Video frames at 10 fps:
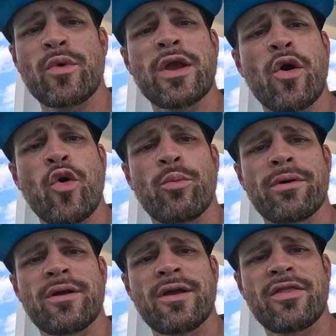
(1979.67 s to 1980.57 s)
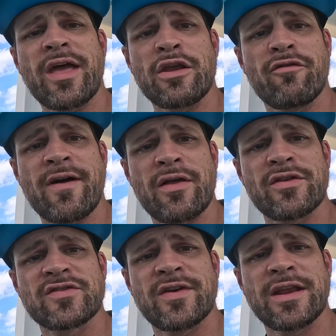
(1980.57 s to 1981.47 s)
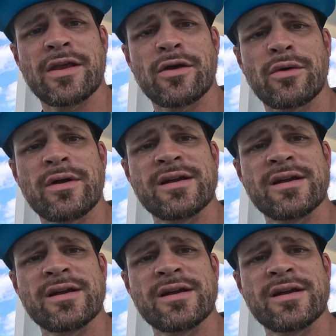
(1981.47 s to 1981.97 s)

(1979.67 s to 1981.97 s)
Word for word: we hope that you found this video